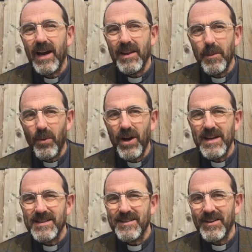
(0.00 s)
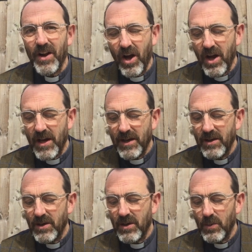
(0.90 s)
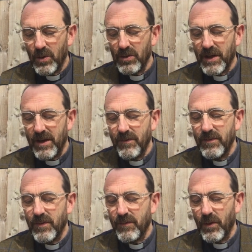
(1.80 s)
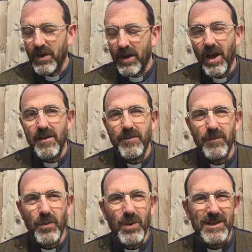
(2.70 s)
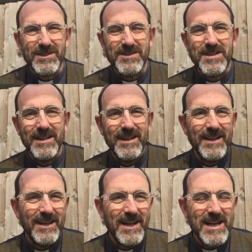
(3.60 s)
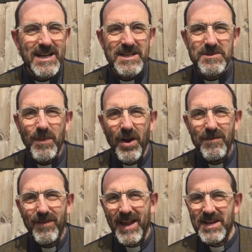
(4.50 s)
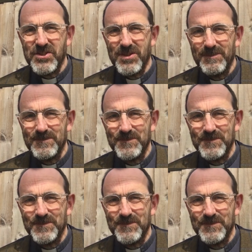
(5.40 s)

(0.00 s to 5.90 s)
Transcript: And the bread that I will give for the life of the world is my flesh."